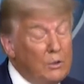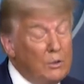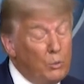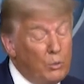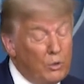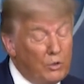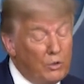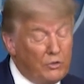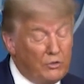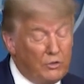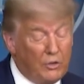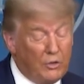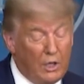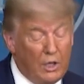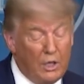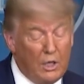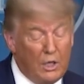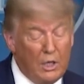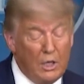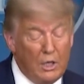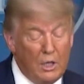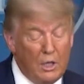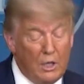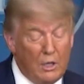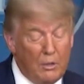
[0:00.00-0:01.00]
You
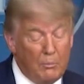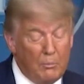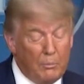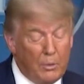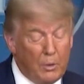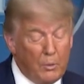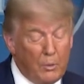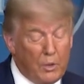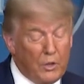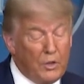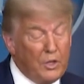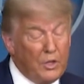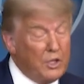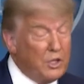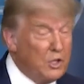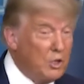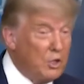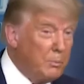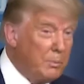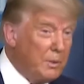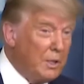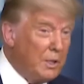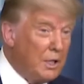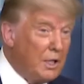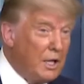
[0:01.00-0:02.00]
know, agreements
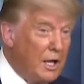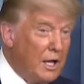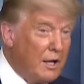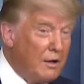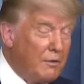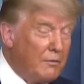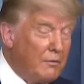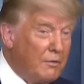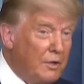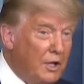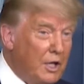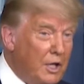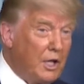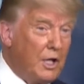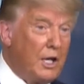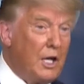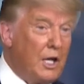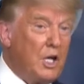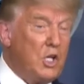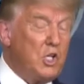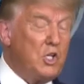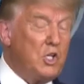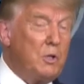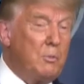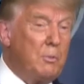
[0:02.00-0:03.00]
signed by the
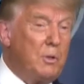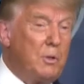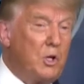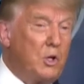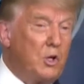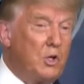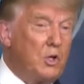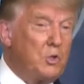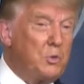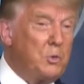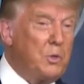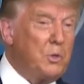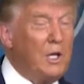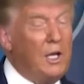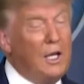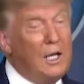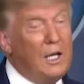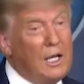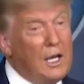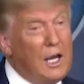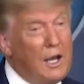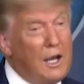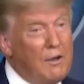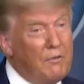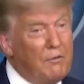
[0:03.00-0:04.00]
U.S. can
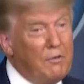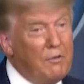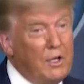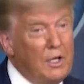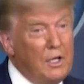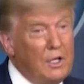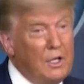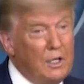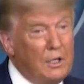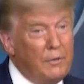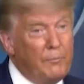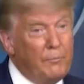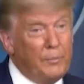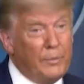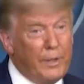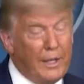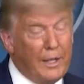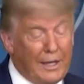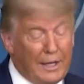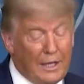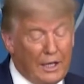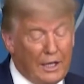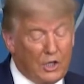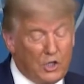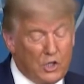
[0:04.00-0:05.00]
be
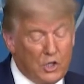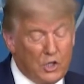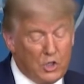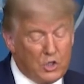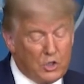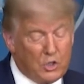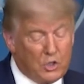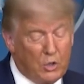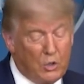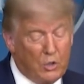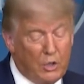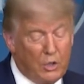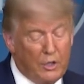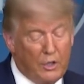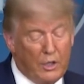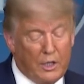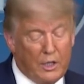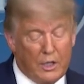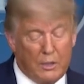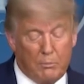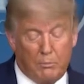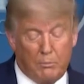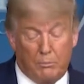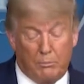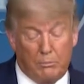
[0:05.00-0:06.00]
ignored by the
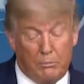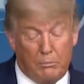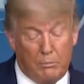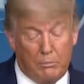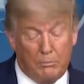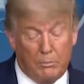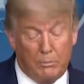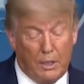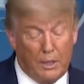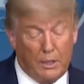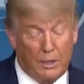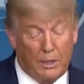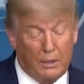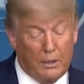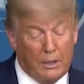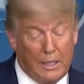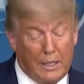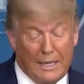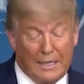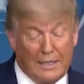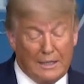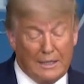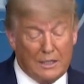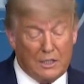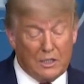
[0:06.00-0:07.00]
U.S.
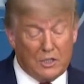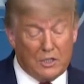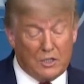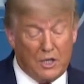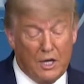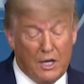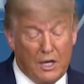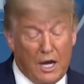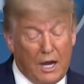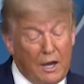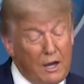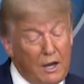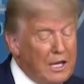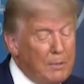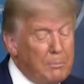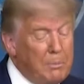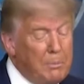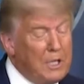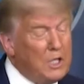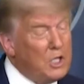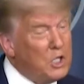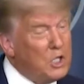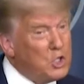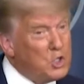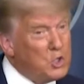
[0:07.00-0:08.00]
Look at what
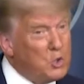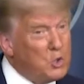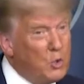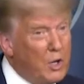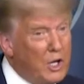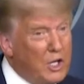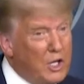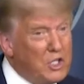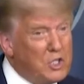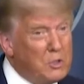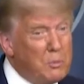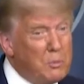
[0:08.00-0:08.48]
happened